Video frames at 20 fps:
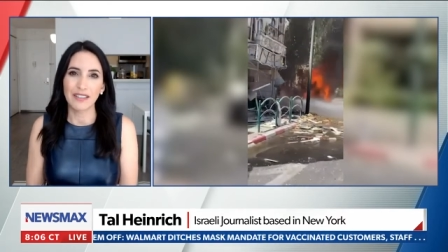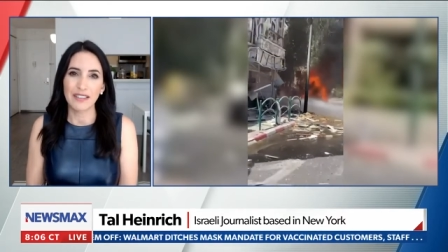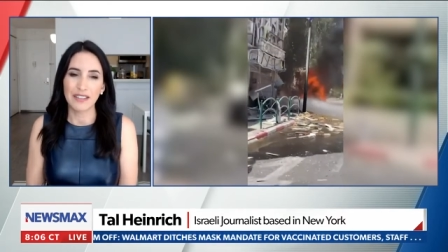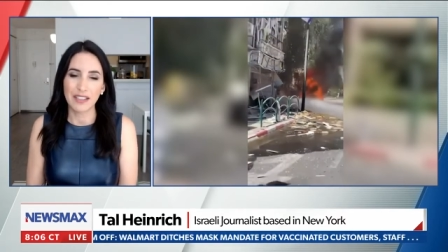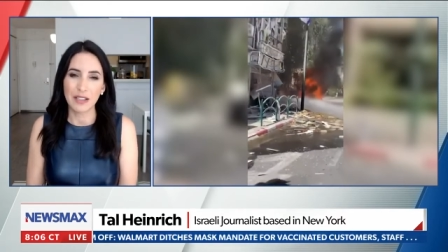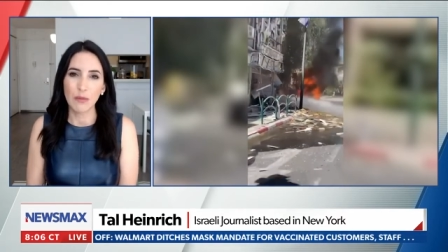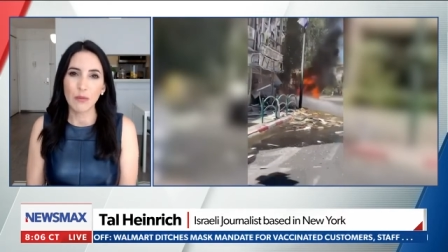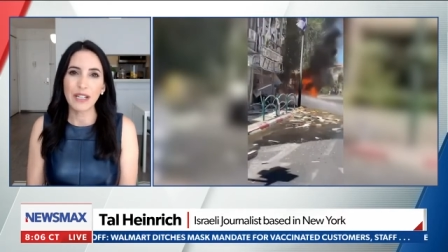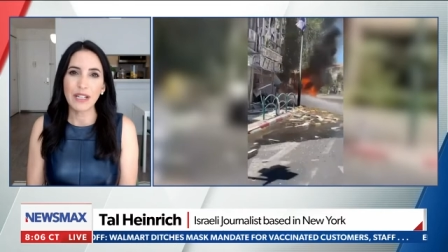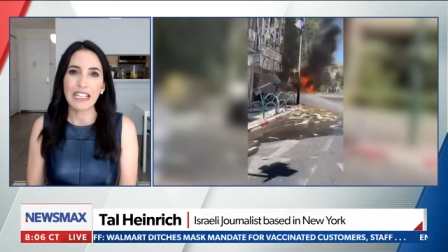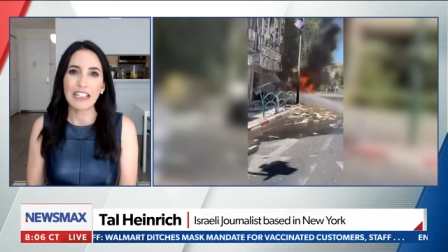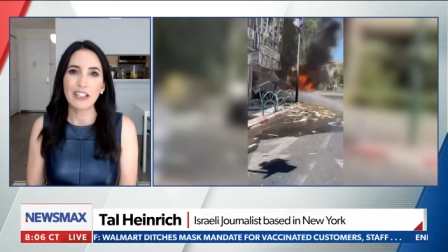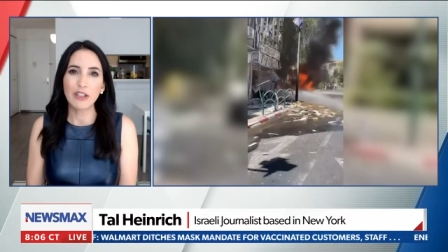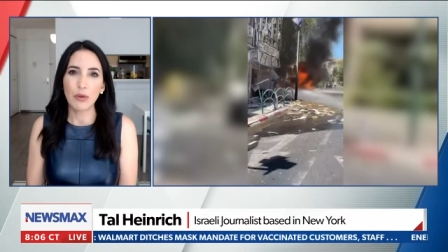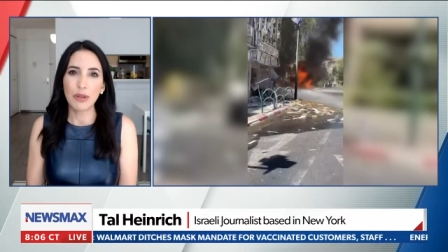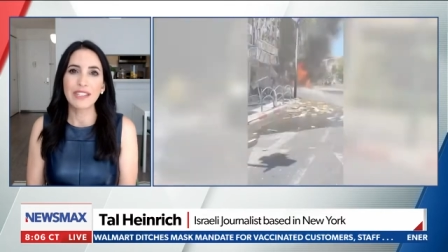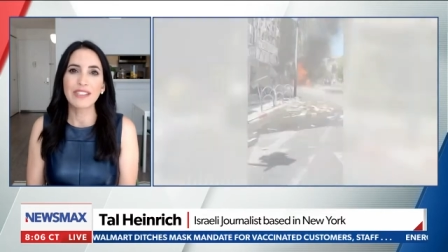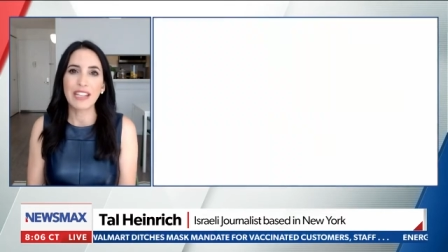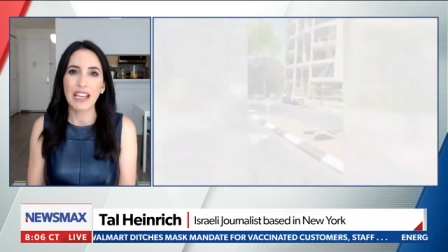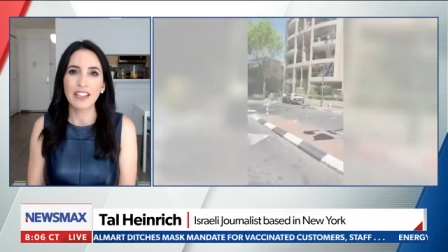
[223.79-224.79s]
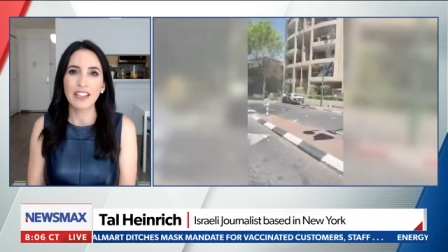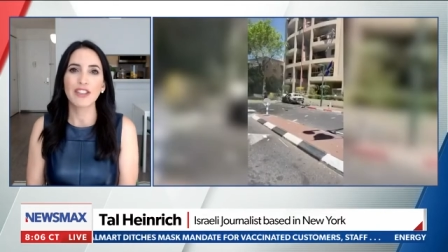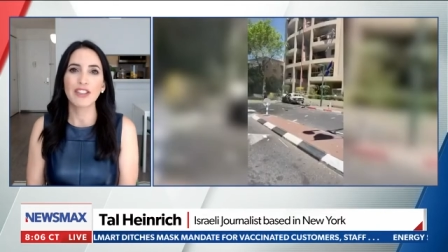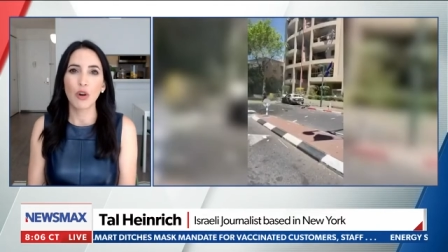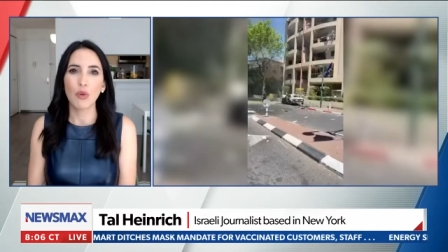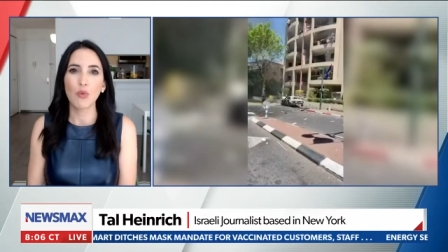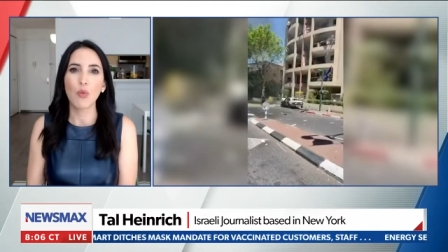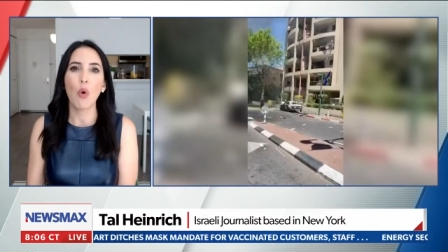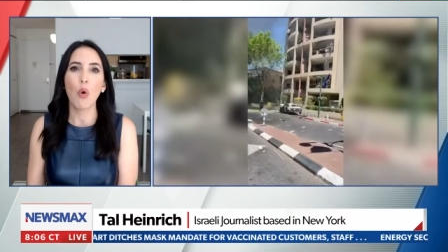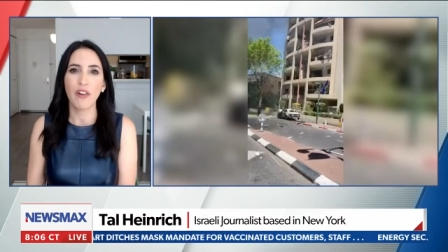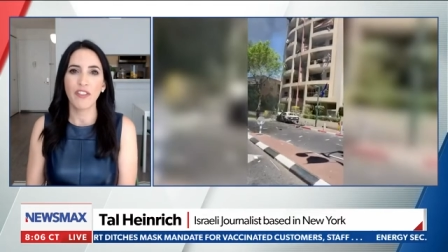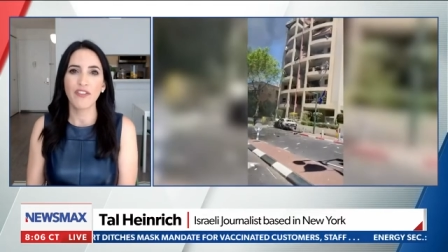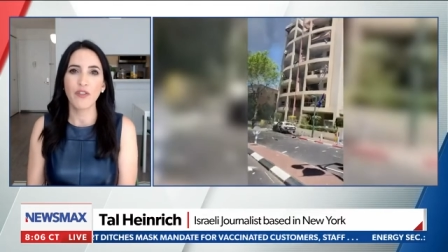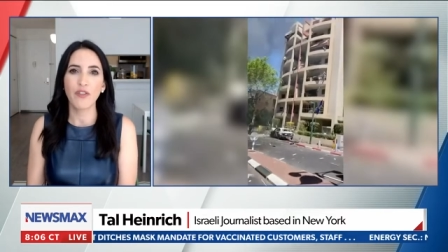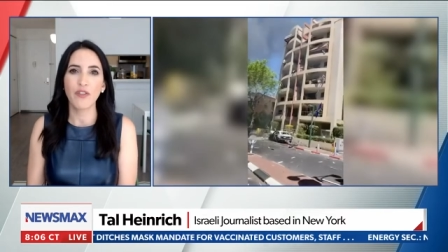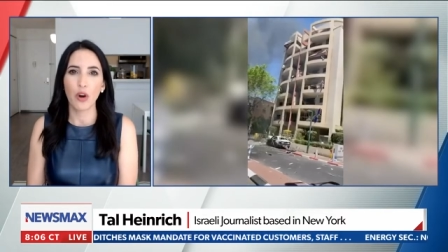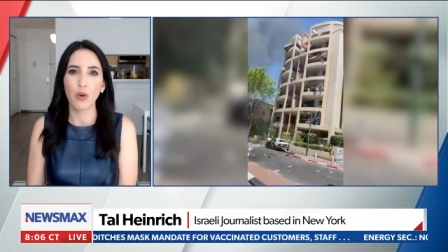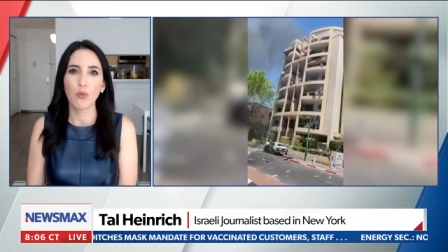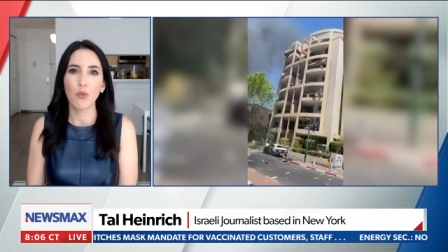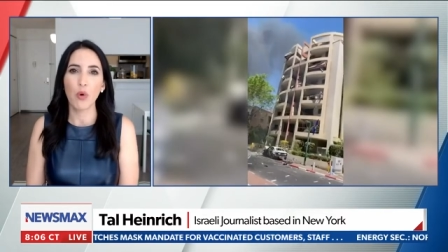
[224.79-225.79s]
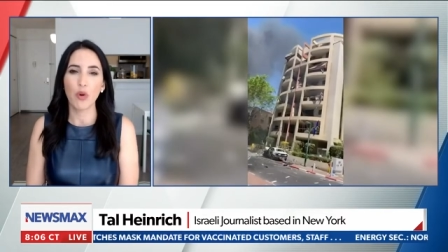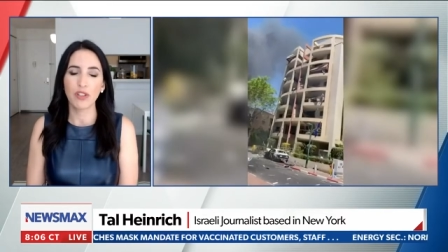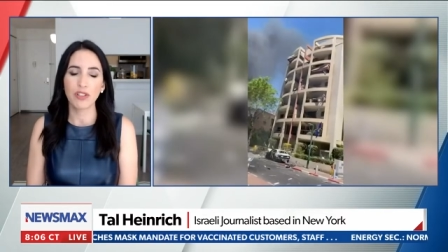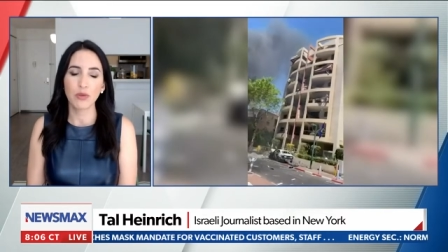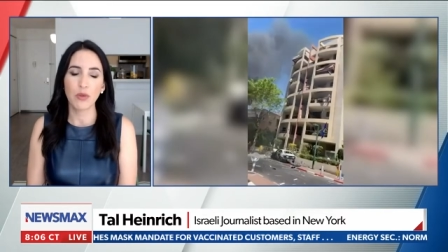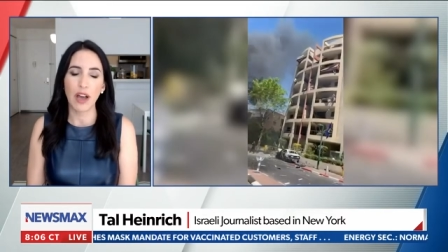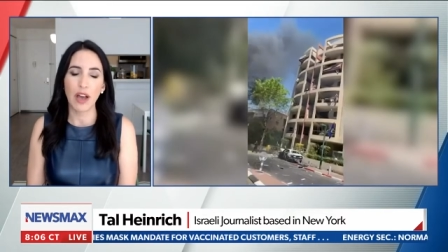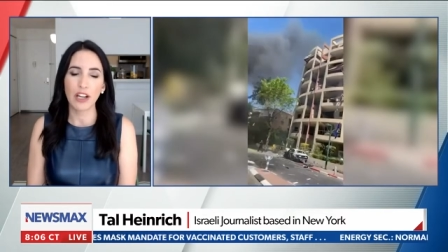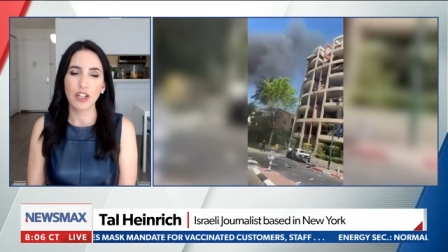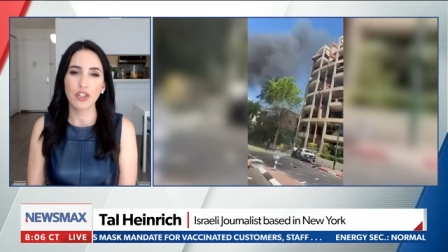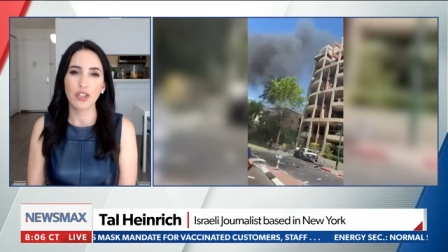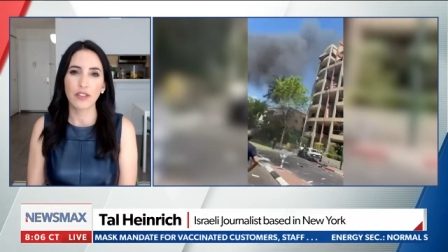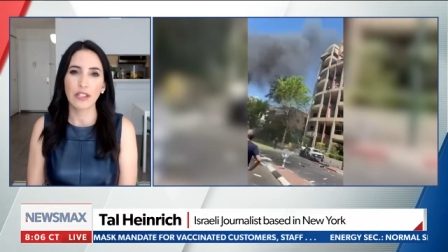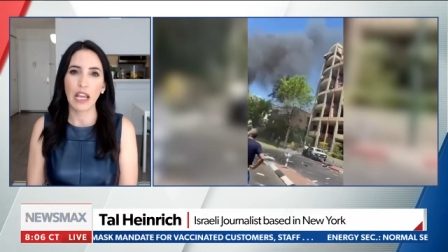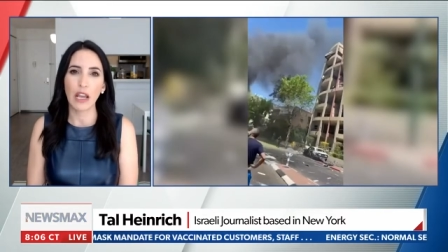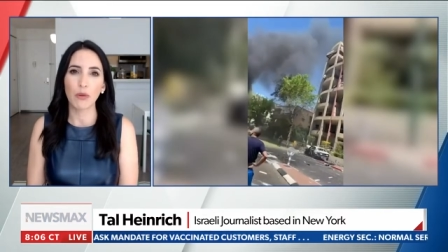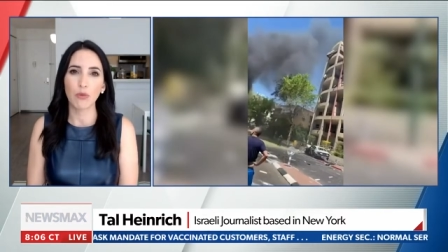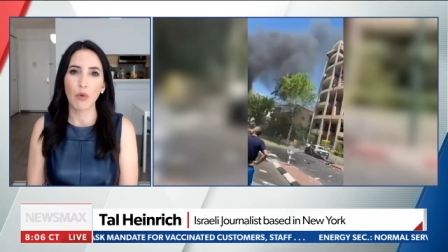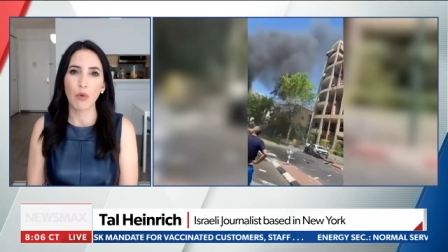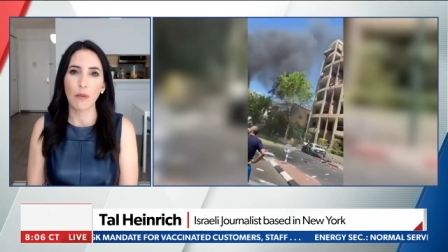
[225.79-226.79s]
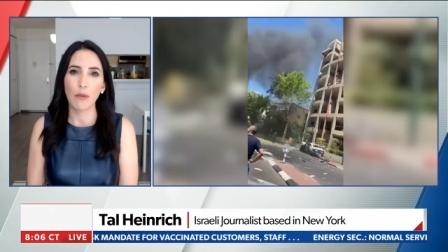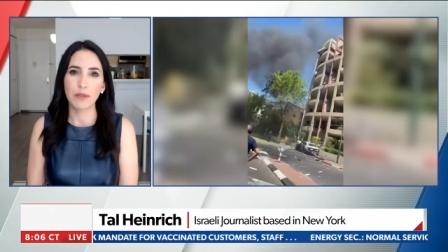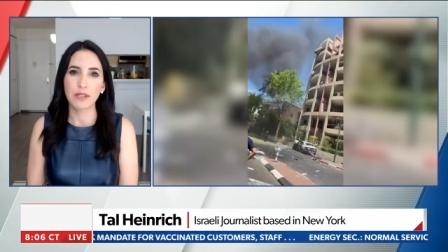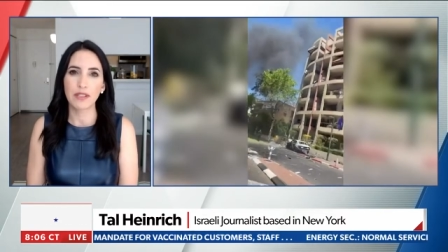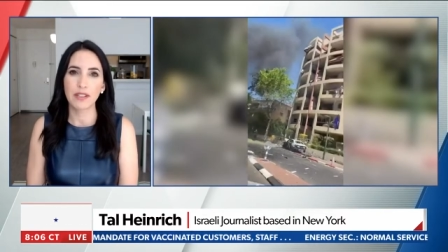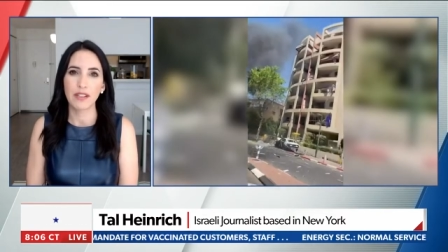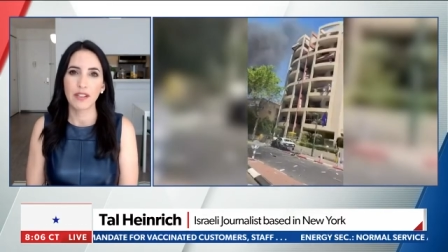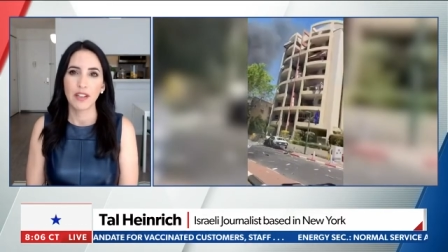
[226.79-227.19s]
somebody to intend a war for a war to actually erupt.